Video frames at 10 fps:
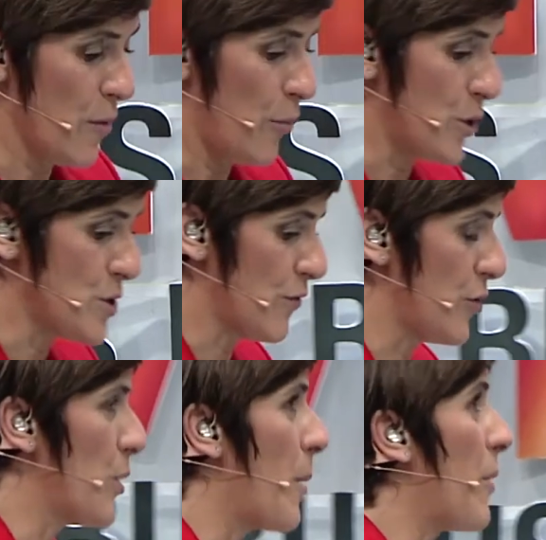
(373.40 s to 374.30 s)
point of
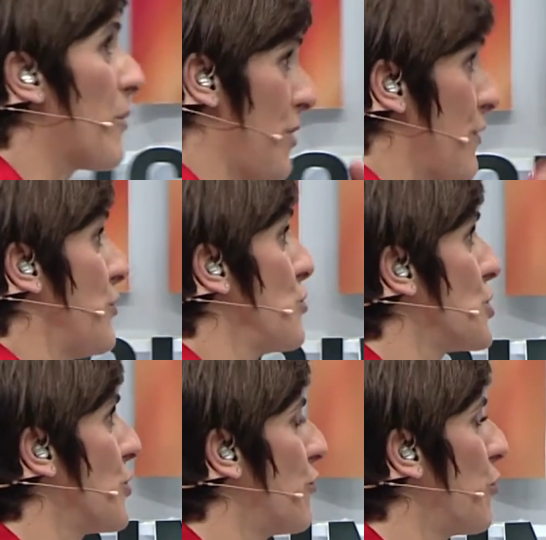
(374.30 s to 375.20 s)
view about the future
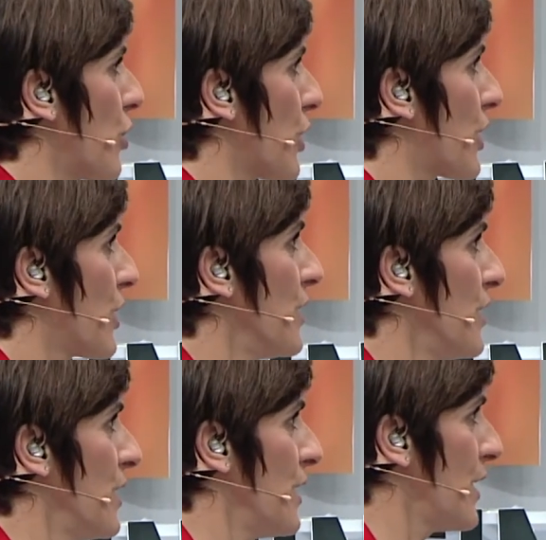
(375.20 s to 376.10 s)
of work.
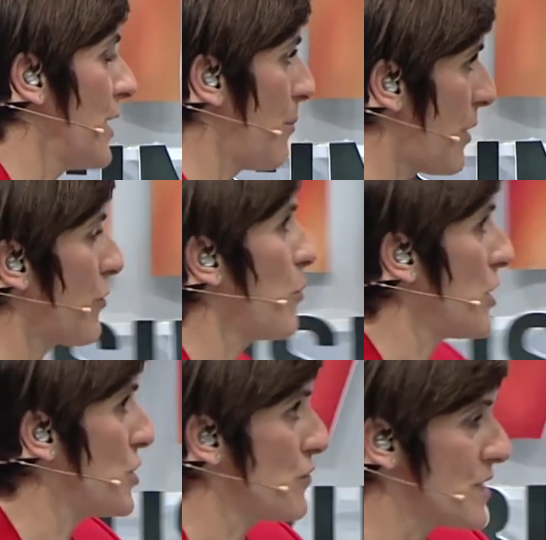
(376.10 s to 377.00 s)
Apart from what
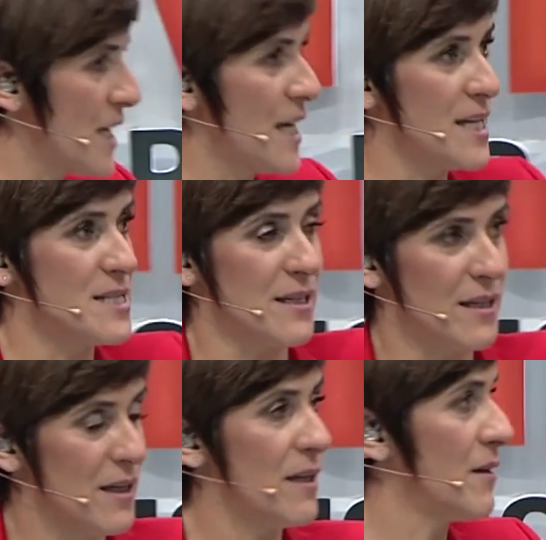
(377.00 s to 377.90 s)
you said,
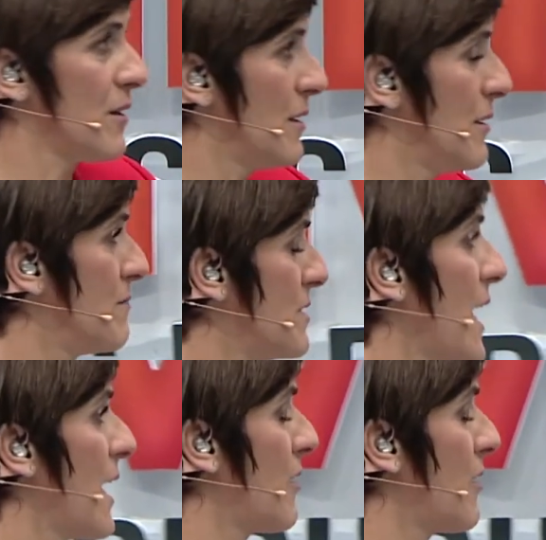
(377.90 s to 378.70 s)
tech,